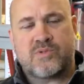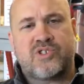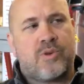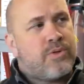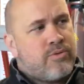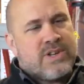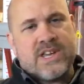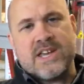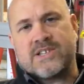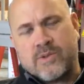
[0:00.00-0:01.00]
We show 3
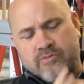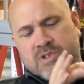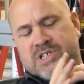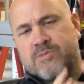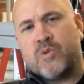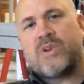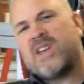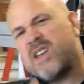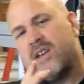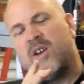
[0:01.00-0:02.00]
gears, one really small
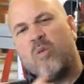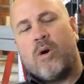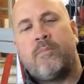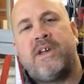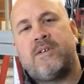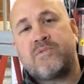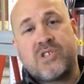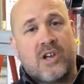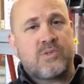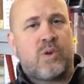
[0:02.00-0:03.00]
gear, one medium
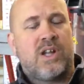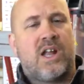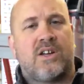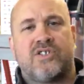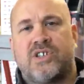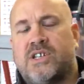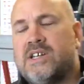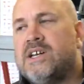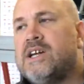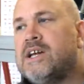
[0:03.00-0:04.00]
size, one large.
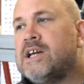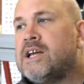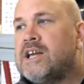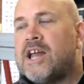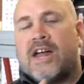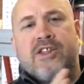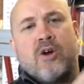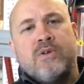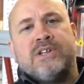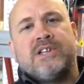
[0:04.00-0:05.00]
And the
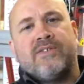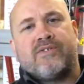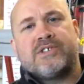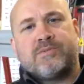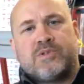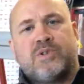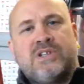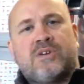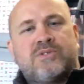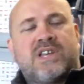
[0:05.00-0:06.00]
only difference between
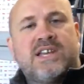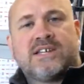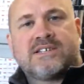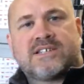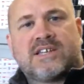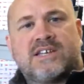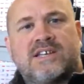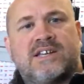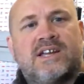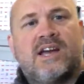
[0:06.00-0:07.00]
those gears
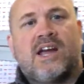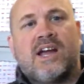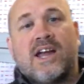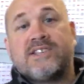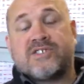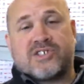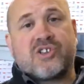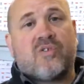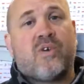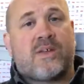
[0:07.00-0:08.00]
is the
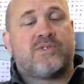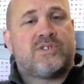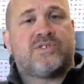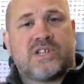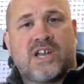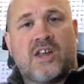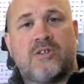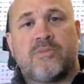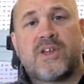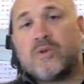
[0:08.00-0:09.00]
software that was used to cut
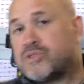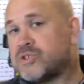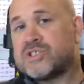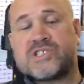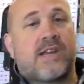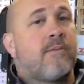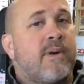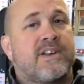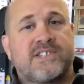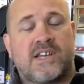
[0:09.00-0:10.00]
them. They all took the same
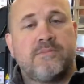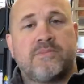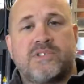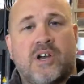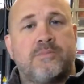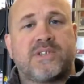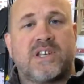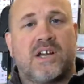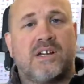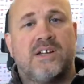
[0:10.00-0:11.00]
amount of time to
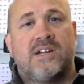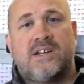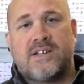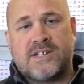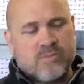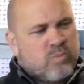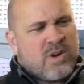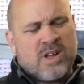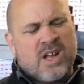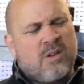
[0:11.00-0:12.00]
cut. They're
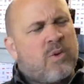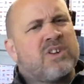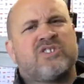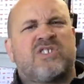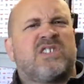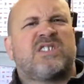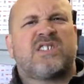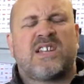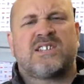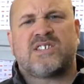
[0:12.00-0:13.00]
1 inch thick
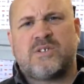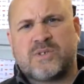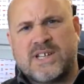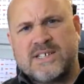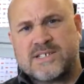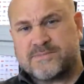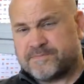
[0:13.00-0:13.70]
stainless steel gears.